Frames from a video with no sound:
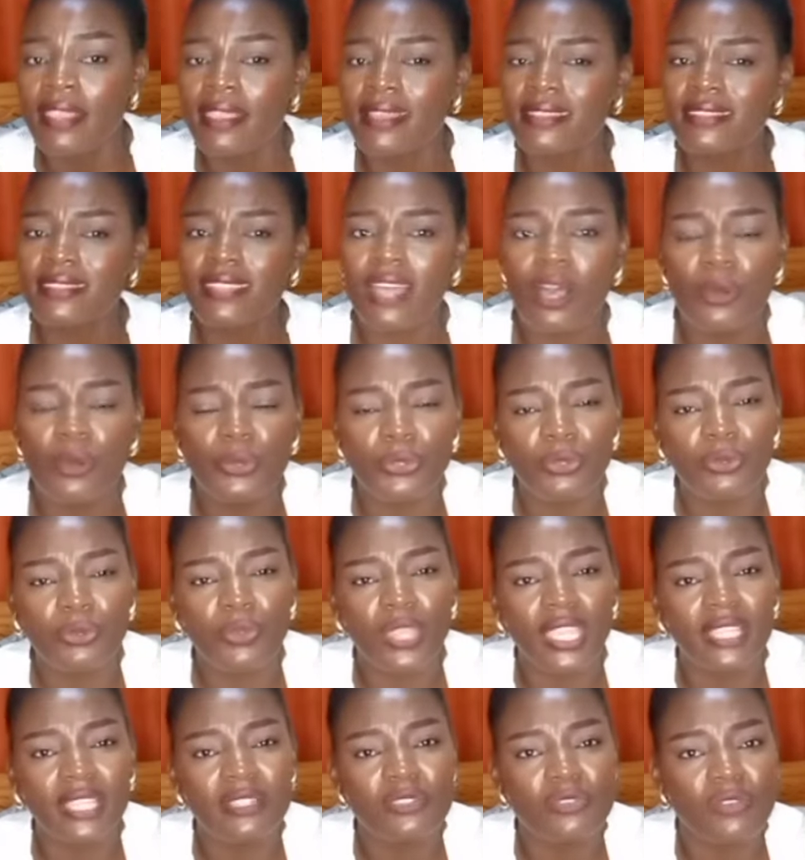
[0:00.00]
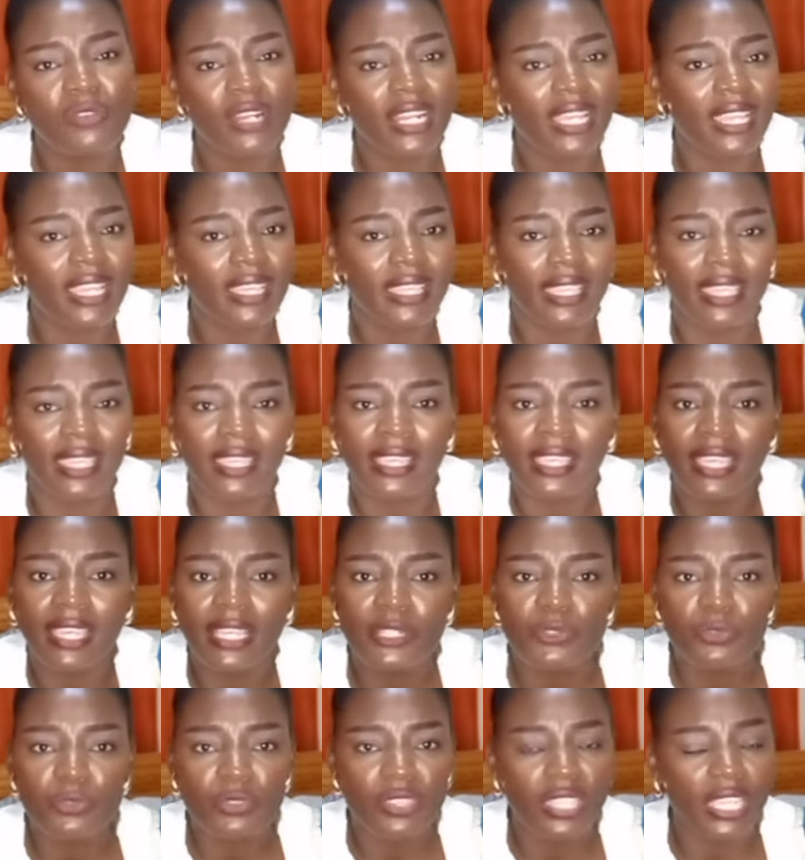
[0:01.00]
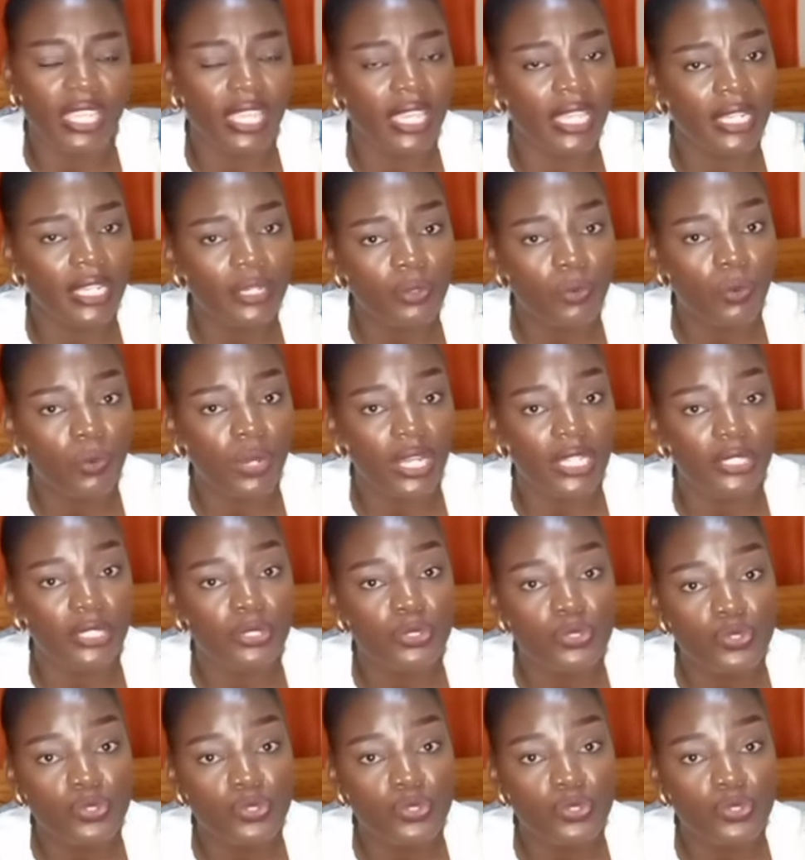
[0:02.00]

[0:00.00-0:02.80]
That's how you're going to like engage with anyone.